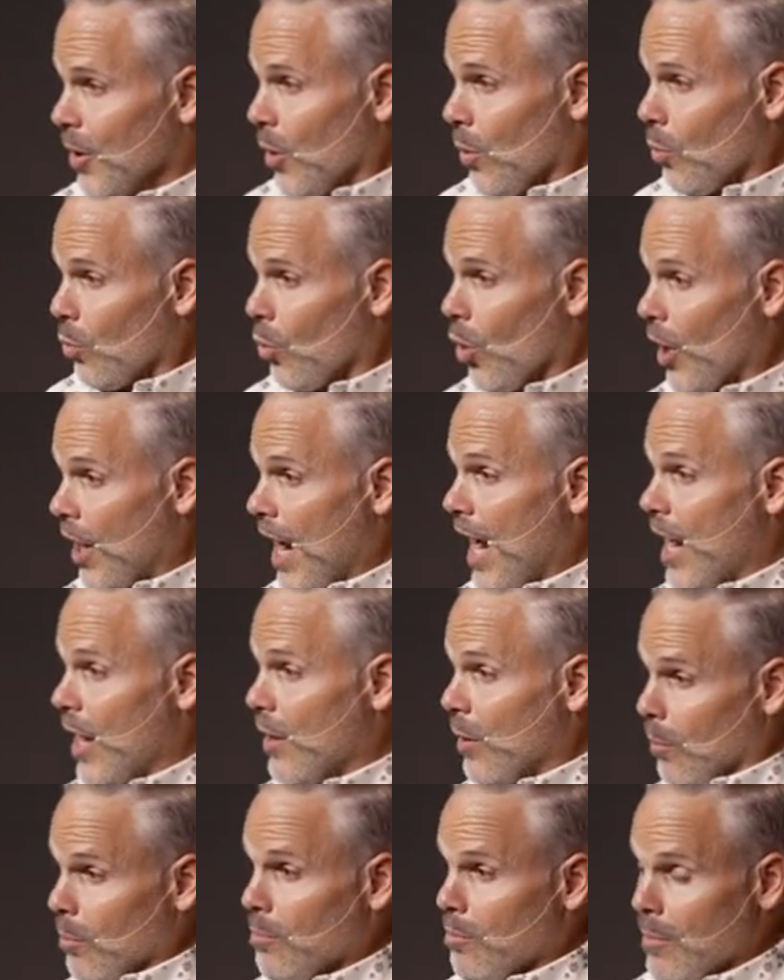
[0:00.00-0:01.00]
were a
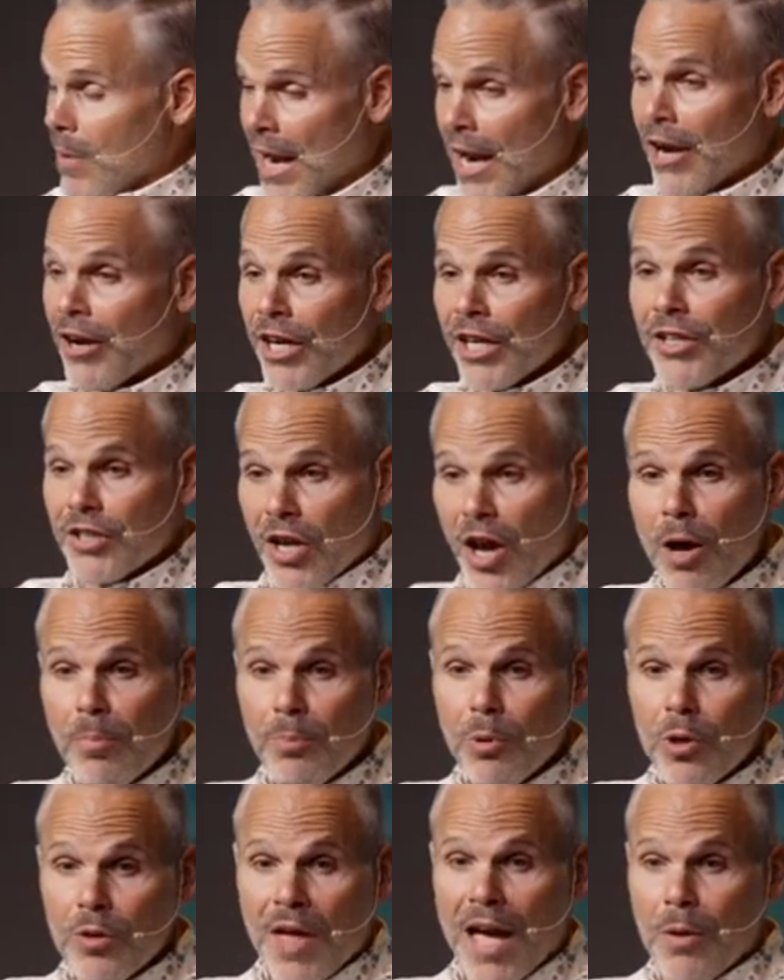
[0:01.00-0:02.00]
married
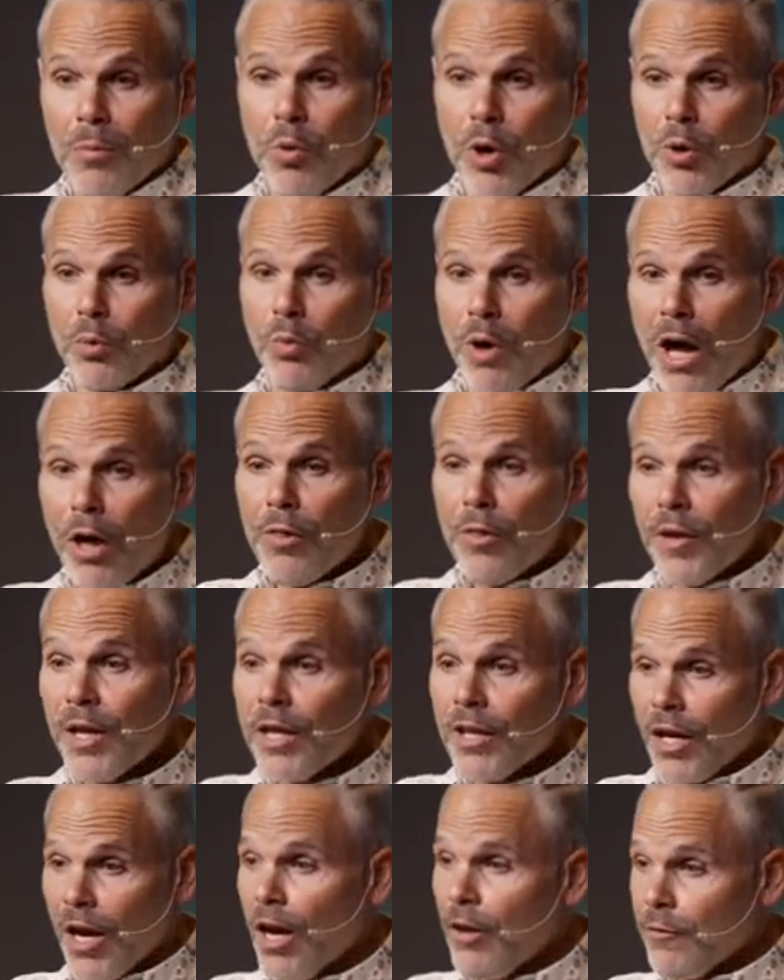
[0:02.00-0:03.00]
couple that were wealthy
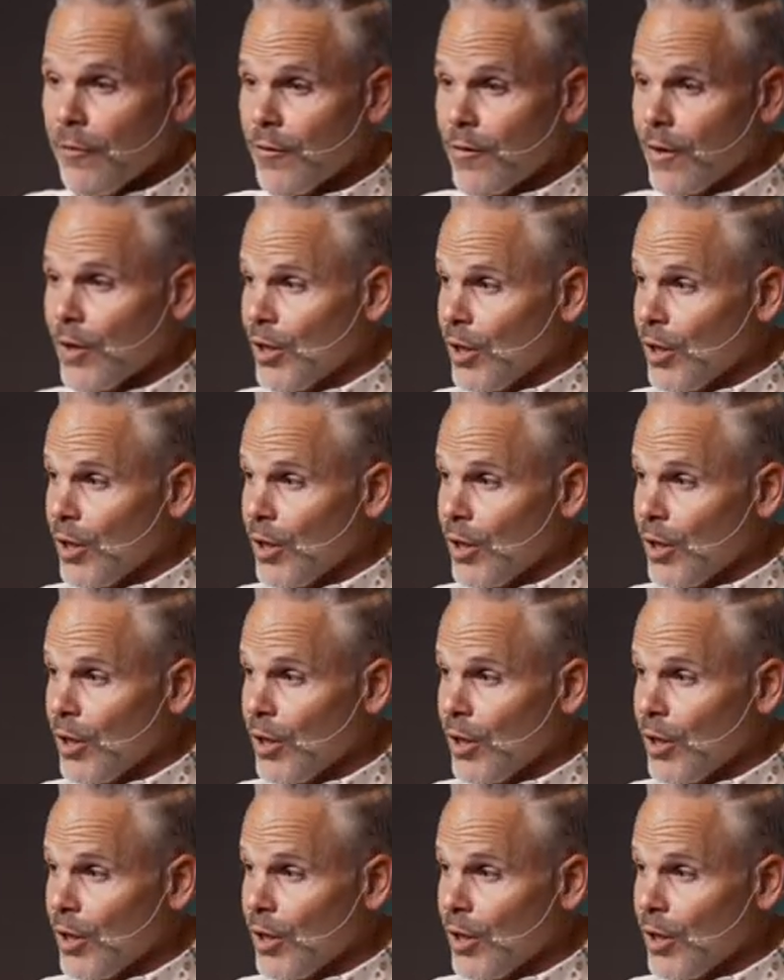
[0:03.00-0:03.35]
enough